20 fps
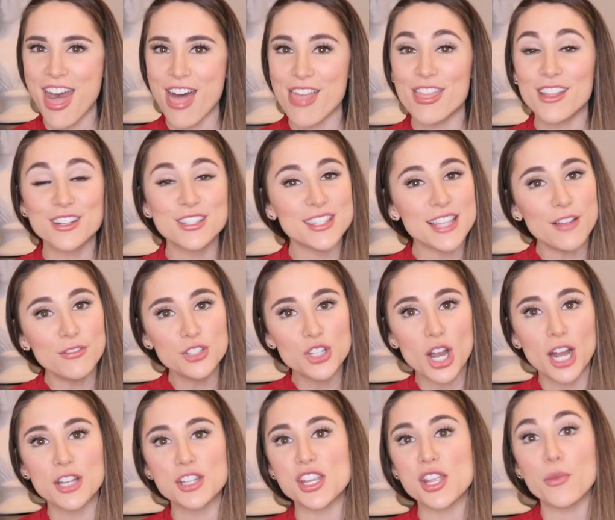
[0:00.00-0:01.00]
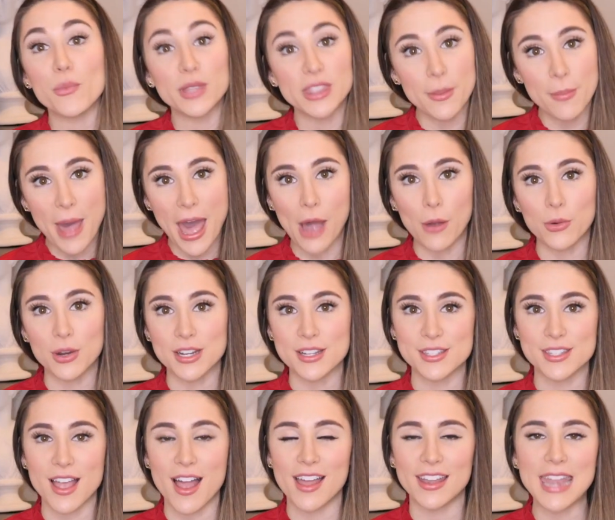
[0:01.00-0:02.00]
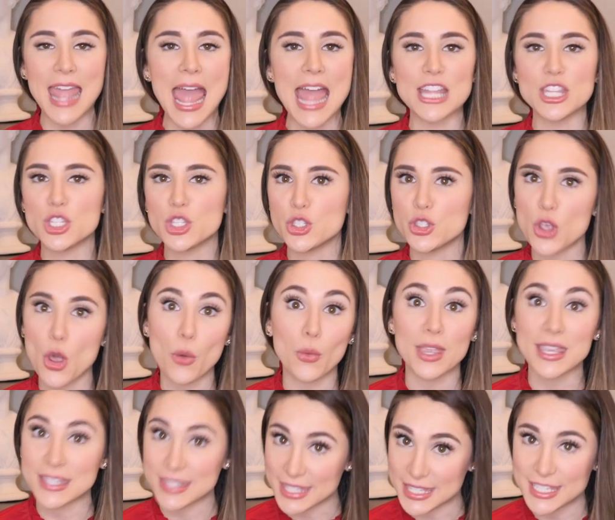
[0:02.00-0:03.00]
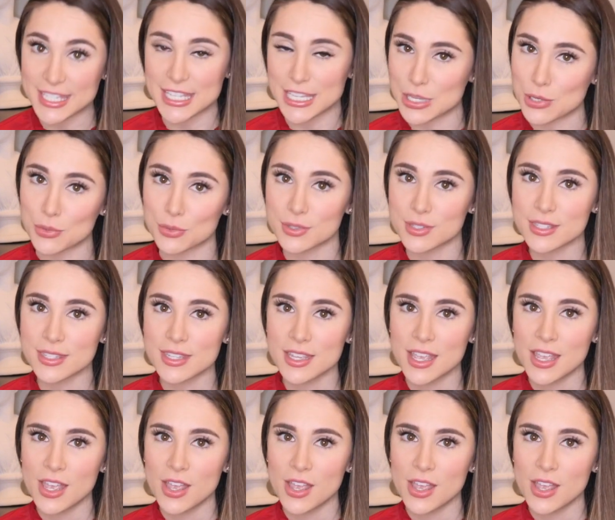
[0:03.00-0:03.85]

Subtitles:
They're self-charging when the power is on and so easy to use.